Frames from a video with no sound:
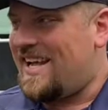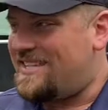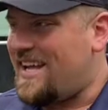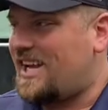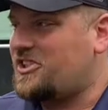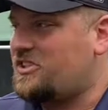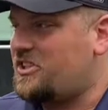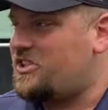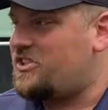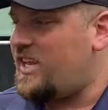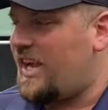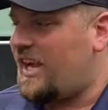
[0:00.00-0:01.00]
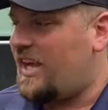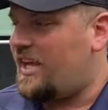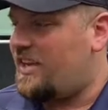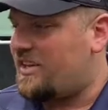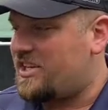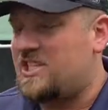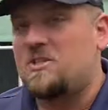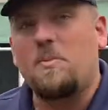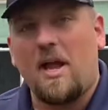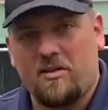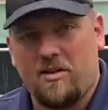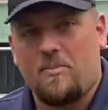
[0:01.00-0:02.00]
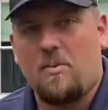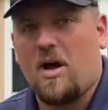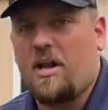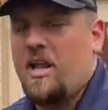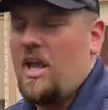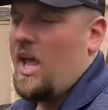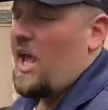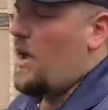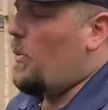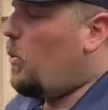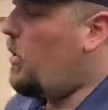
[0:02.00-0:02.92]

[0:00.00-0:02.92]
actually just taking it and expanded upon it. And one